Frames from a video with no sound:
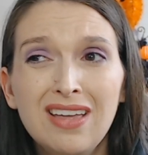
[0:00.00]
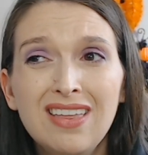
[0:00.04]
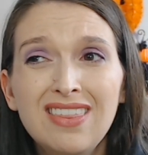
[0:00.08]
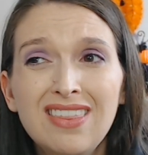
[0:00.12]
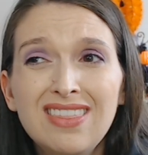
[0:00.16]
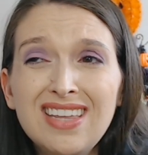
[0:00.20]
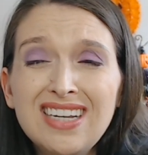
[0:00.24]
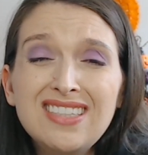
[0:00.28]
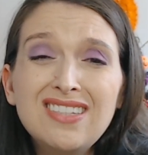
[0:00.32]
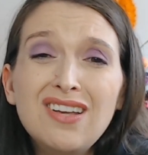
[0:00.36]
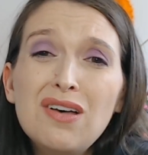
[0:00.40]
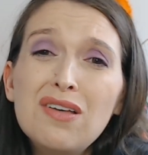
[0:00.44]

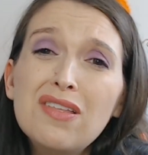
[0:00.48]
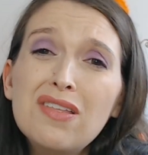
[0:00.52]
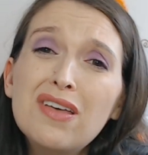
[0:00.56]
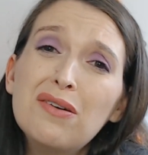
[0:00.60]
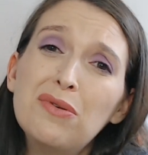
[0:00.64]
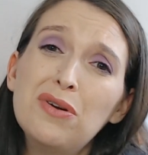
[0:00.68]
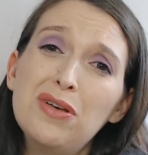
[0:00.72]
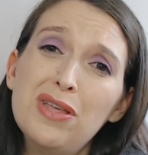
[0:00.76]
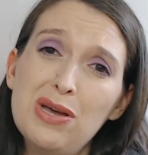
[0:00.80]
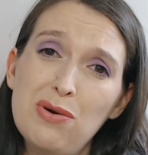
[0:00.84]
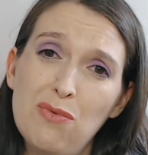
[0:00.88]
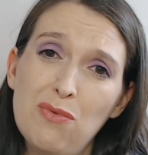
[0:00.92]
That's all they
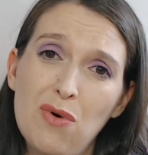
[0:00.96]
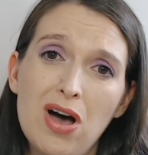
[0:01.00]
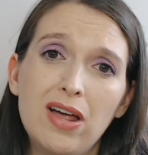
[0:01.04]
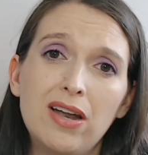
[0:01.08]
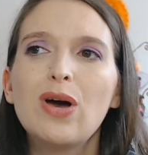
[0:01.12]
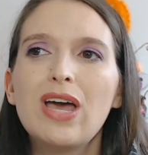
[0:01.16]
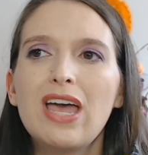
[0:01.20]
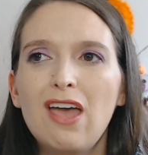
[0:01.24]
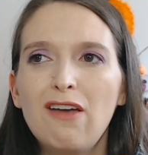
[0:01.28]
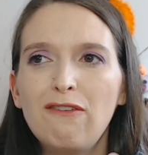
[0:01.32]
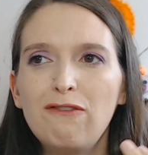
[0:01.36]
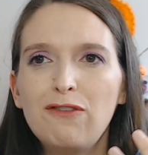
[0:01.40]
really want.
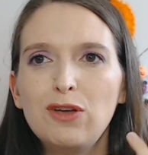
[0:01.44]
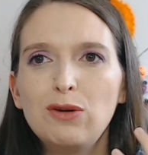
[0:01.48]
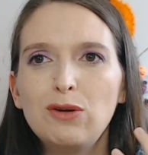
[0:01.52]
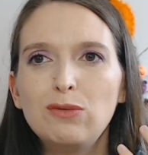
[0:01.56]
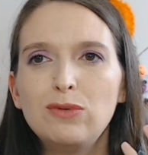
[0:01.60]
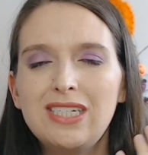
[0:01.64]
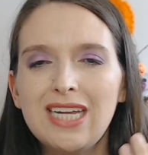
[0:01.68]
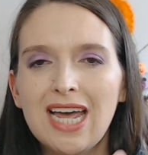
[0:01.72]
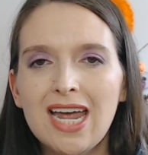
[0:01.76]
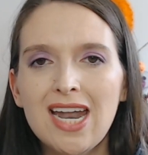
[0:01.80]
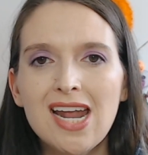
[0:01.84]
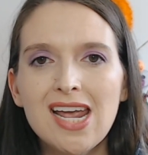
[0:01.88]
If you
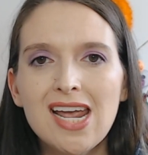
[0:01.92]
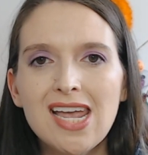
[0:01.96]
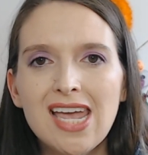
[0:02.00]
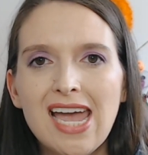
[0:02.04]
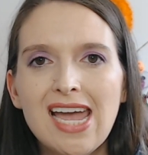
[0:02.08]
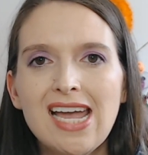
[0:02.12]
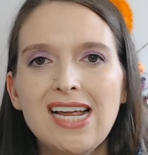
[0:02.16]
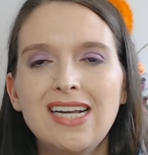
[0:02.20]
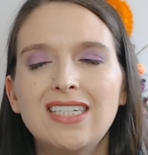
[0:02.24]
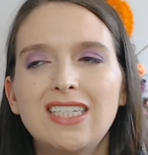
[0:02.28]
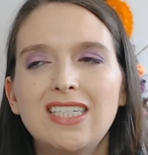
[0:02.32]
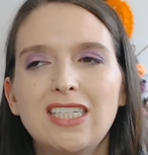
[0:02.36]
dedicate